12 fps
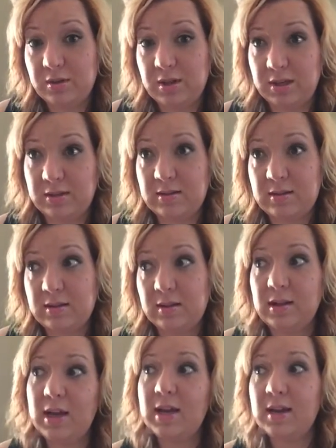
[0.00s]
thus
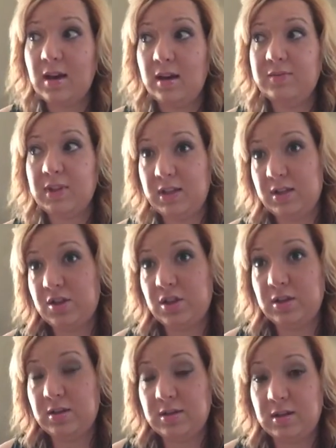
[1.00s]
delaying
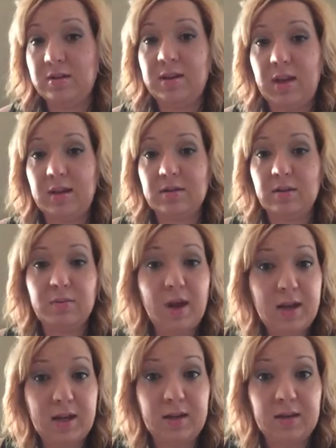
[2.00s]
ovulation until the eggs are
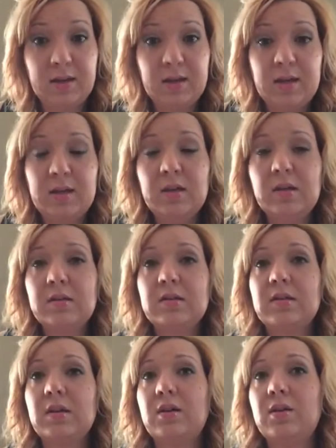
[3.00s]
ready.
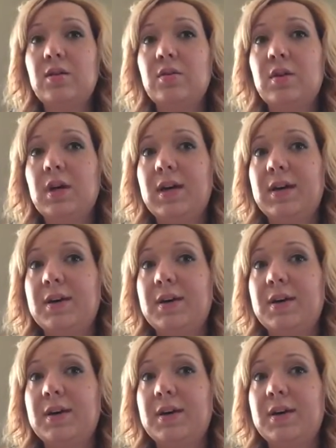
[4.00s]
So,